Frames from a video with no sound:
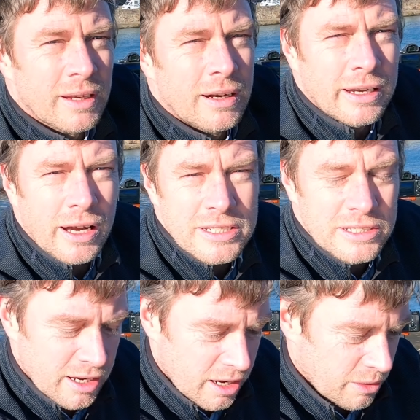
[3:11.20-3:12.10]
Hi
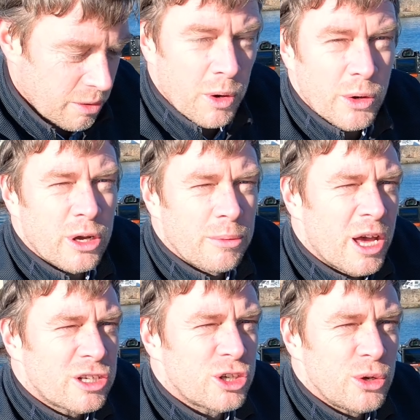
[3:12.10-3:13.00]
guys,
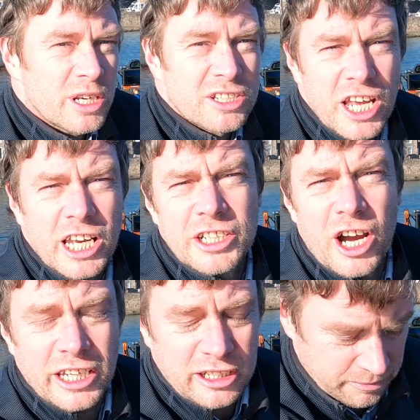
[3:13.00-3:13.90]
welcome to
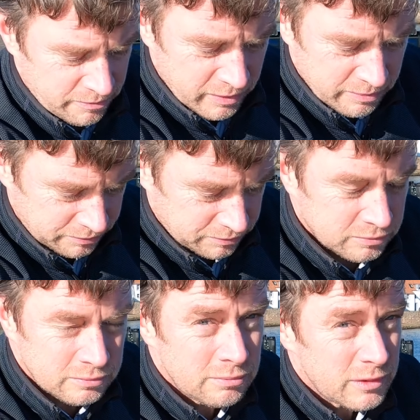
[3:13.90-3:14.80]
Celadike.
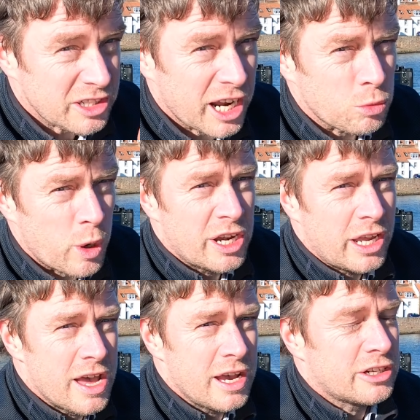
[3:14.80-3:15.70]
Tad
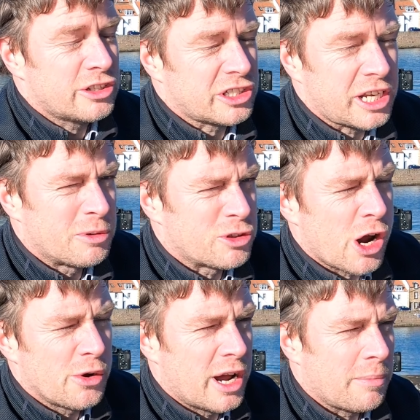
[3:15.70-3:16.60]
windy here, just had my
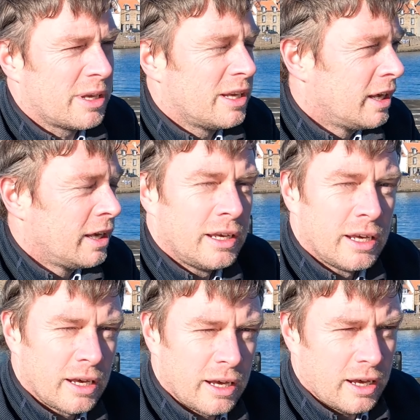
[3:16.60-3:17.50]
drone up.
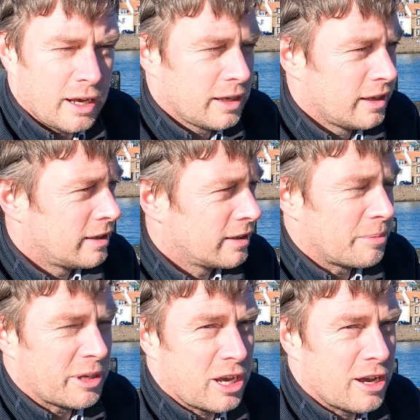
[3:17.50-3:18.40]

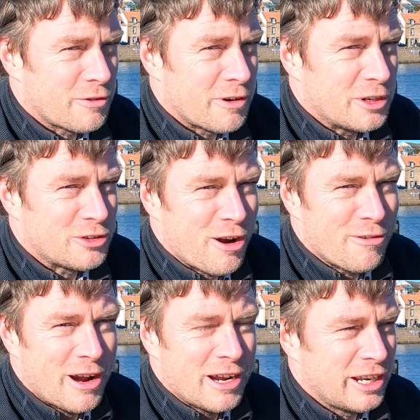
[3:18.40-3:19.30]
Gotta be careful where you
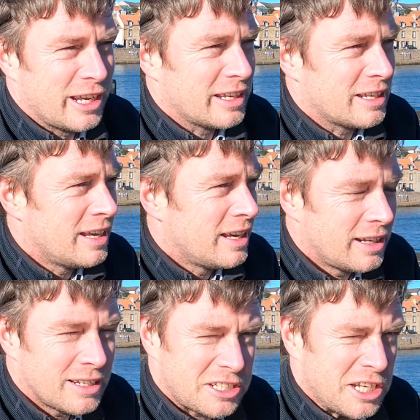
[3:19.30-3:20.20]
drone around here.
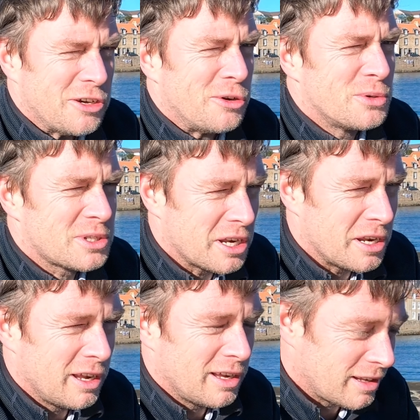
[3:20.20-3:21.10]
Seagulls
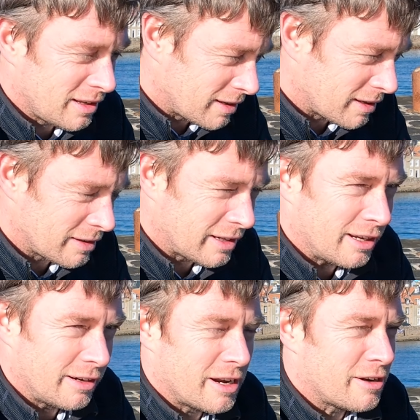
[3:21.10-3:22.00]

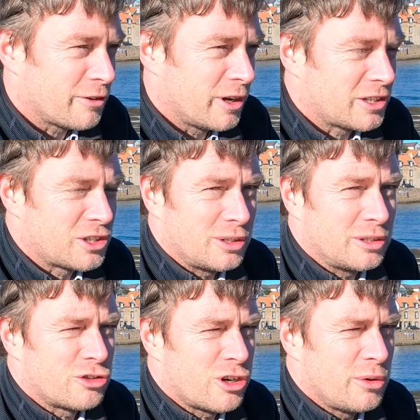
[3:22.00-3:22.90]
near enough took
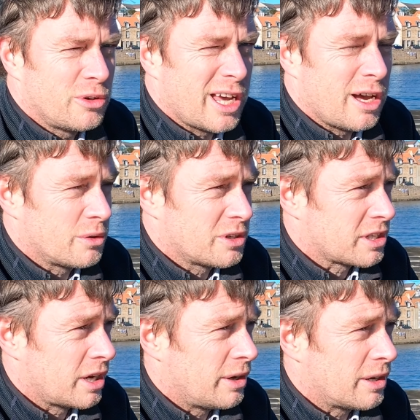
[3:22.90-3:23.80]
the drone down,
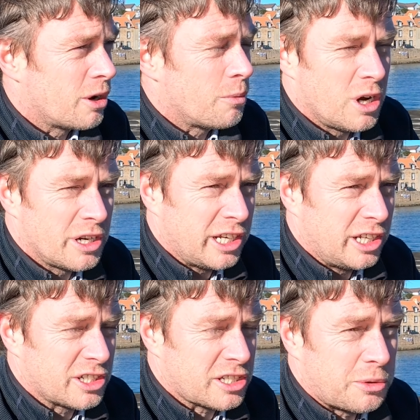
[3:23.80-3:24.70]
so I got what I
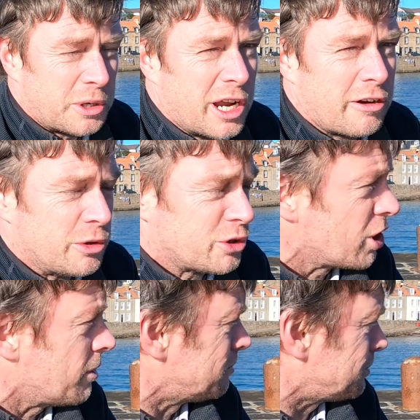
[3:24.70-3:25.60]
needed, just a quick aerial
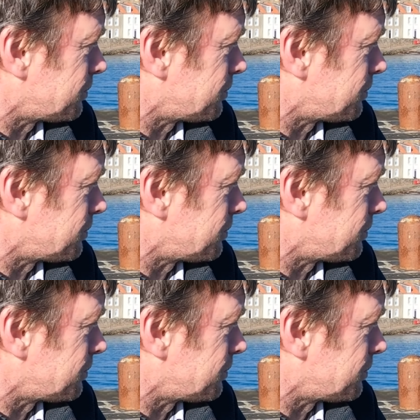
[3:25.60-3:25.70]
shot.